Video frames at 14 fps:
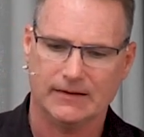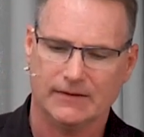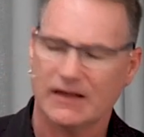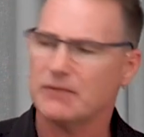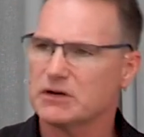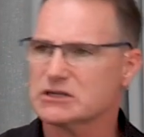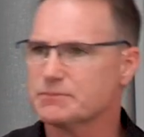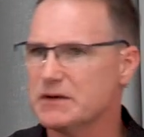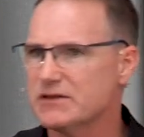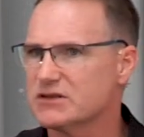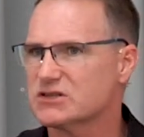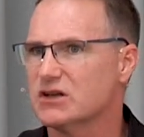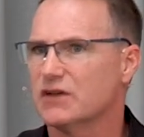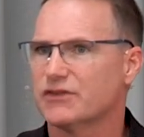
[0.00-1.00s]
That must be
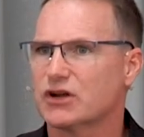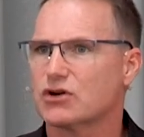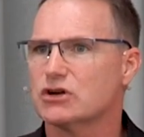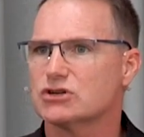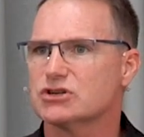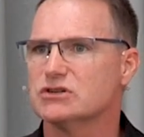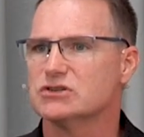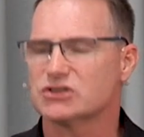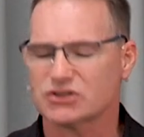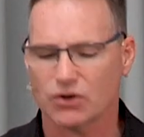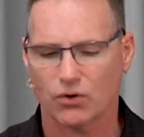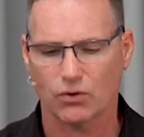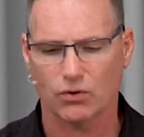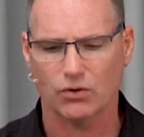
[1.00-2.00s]
this, the Christian
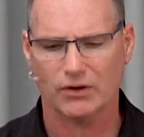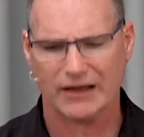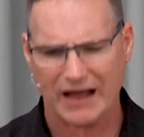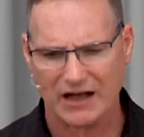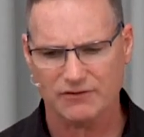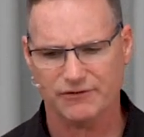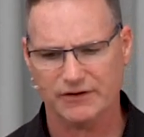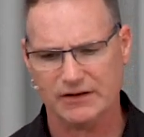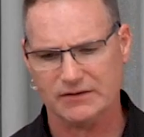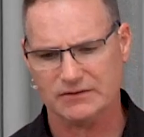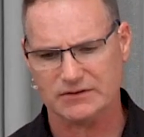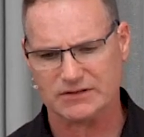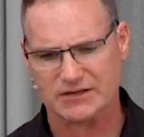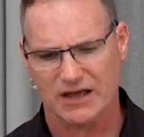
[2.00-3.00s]
sole
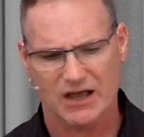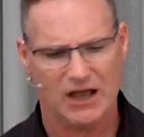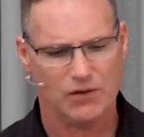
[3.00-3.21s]
confidence.